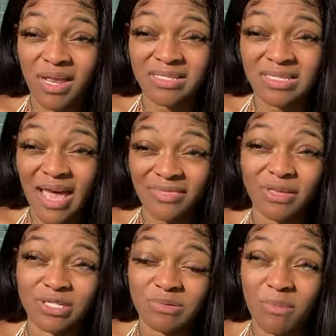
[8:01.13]
It's at
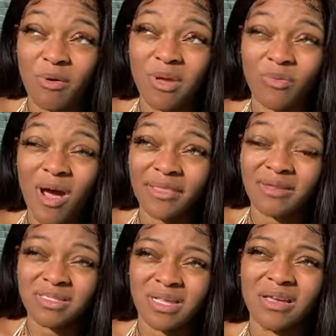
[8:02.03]
this moment. While the
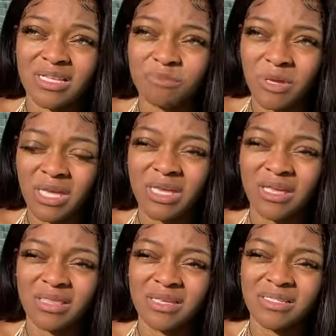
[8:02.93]
sun is
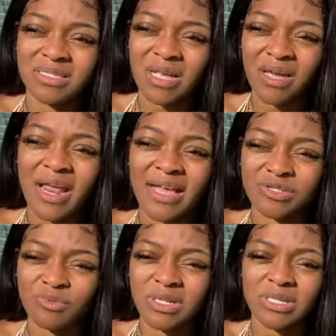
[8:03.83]
peaking, the sun has
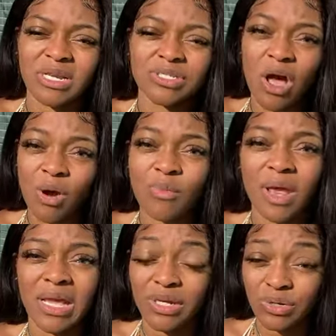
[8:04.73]
risen. It's
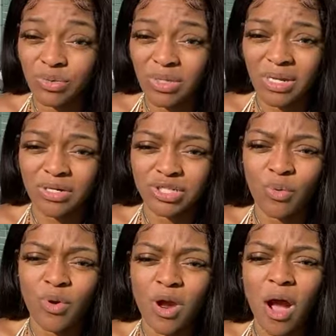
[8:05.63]
already a new year. So
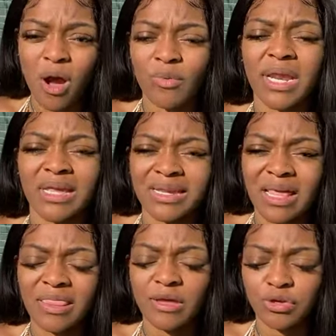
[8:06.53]
we're already in
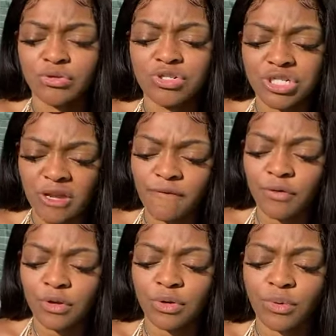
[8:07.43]
the new shift or
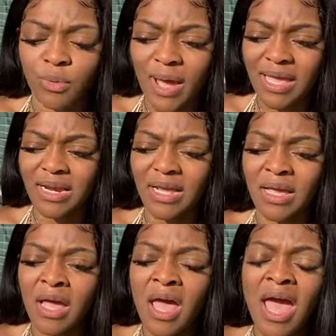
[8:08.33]
the new awakening.
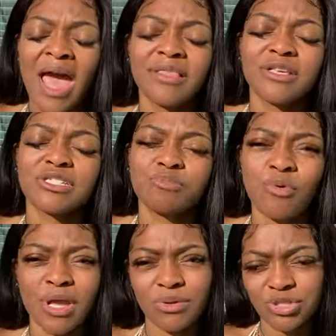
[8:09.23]
At this
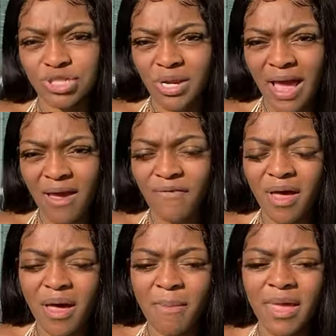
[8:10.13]
point, you should have
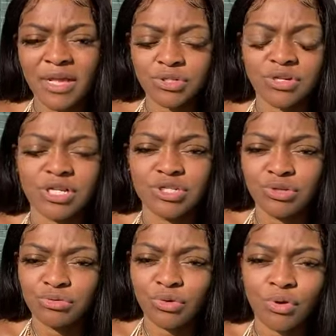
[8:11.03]
entered
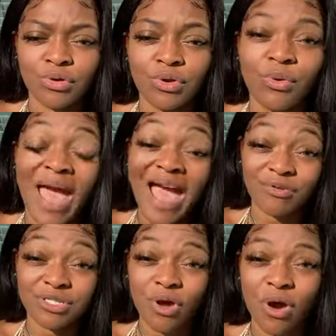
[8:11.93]
into your new
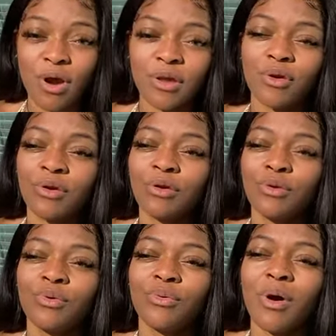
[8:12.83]
avatar, your
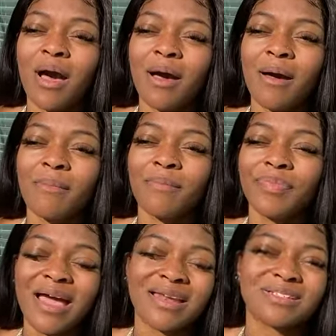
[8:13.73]
new,
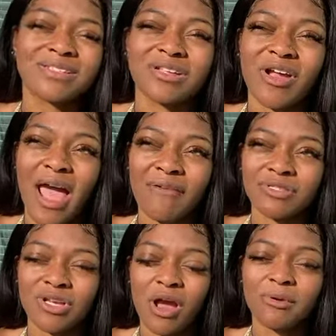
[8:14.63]
not necessarily
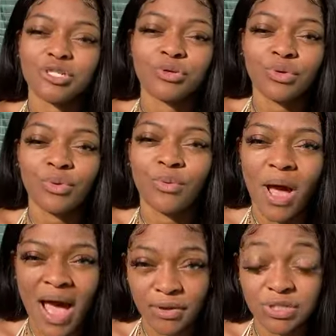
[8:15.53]
avatar, but your new
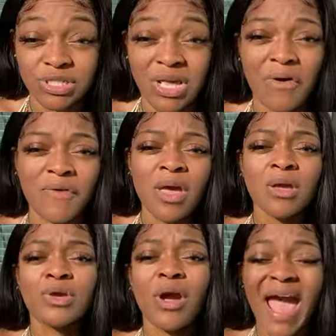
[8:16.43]
higher self,
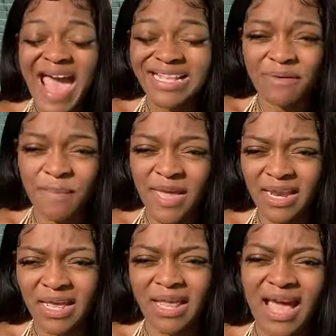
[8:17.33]
your
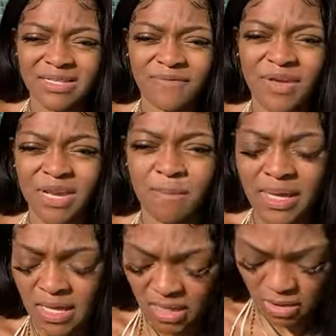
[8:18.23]
activated
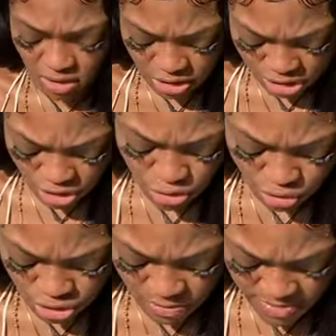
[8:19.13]
being. You
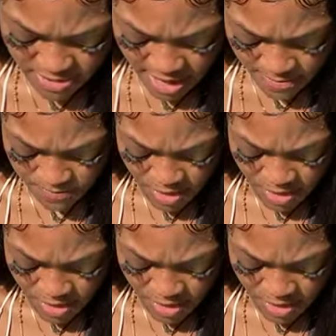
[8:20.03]
should be there.